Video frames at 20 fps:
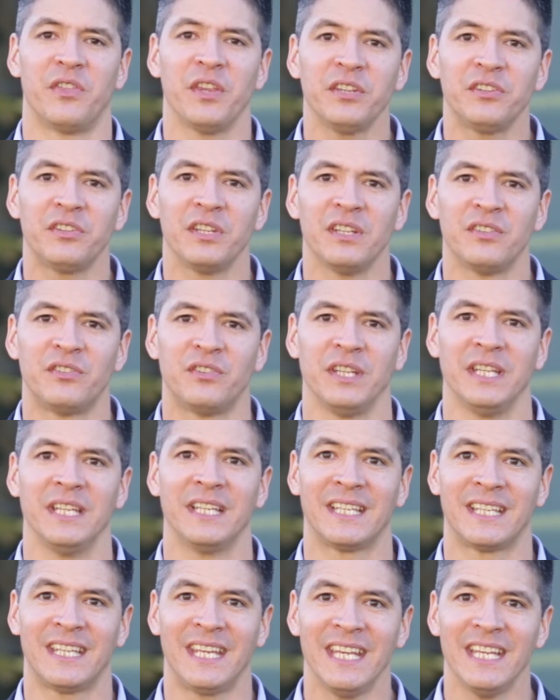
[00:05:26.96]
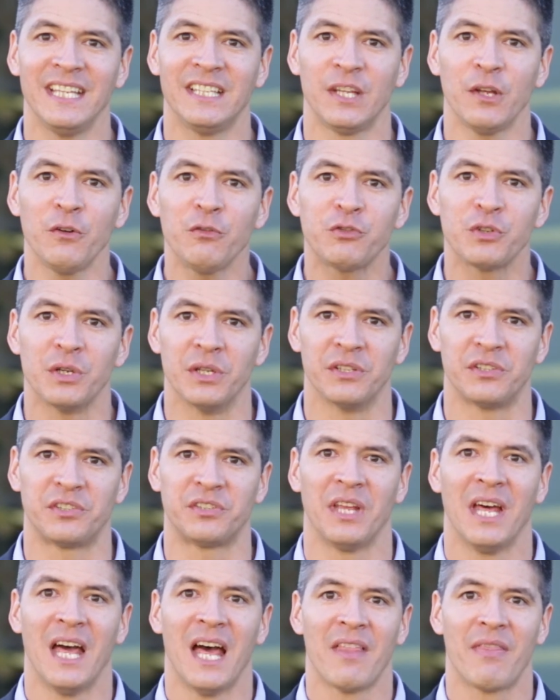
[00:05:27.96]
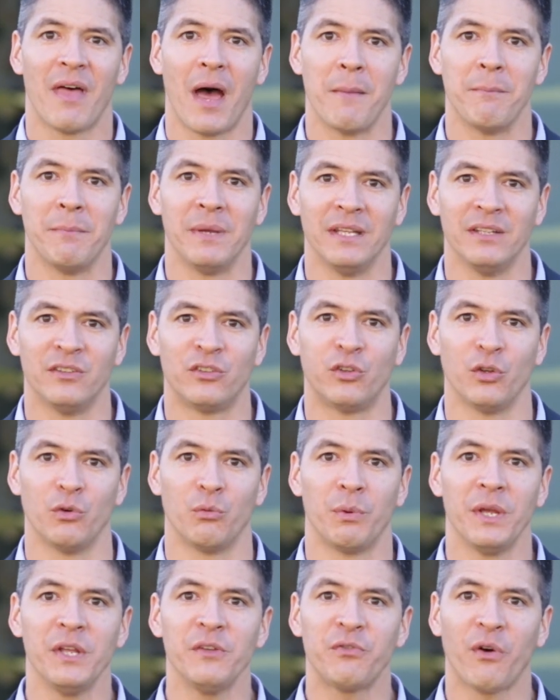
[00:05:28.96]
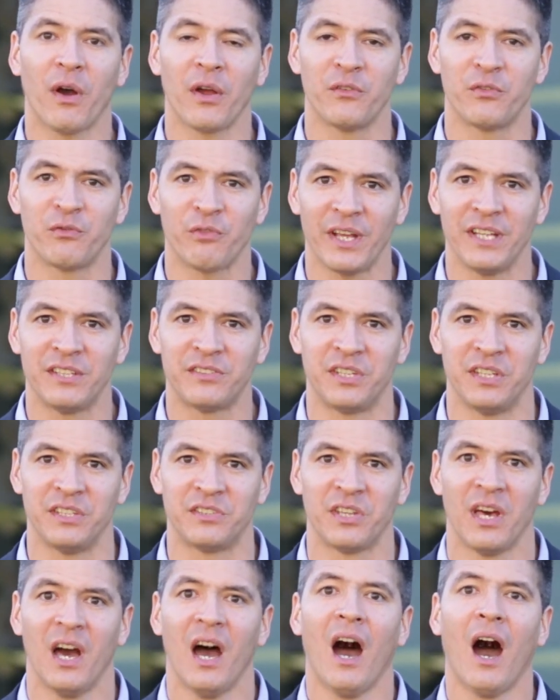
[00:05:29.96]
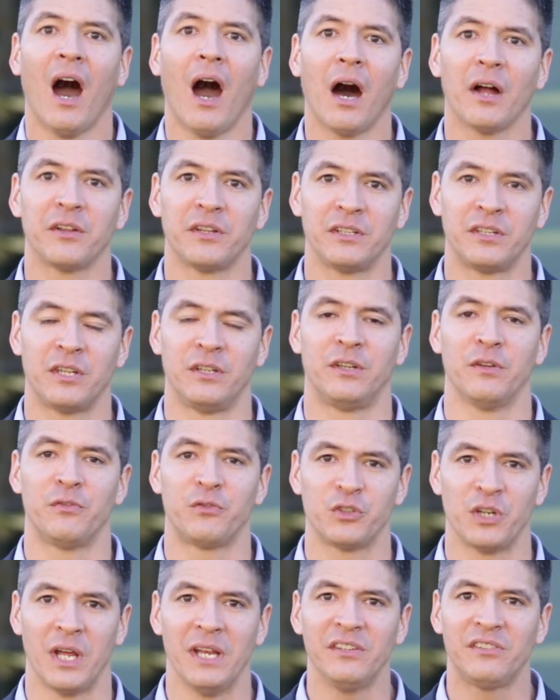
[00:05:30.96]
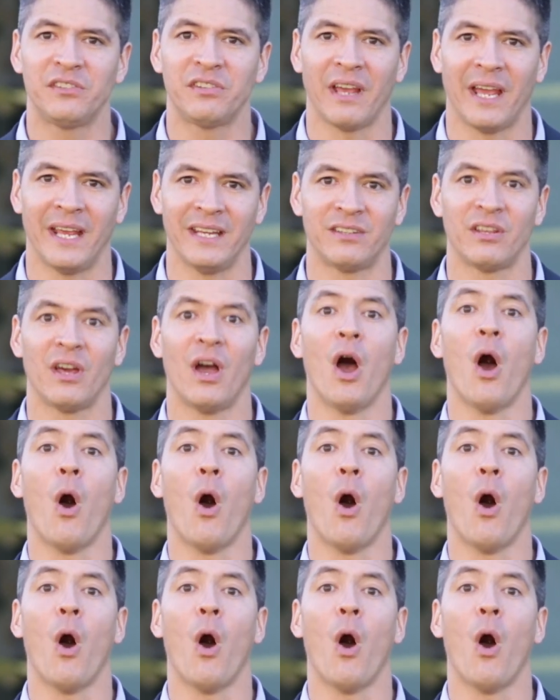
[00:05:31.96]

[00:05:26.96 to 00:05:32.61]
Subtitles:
this is the key difference that means that we find faces harder to differentiate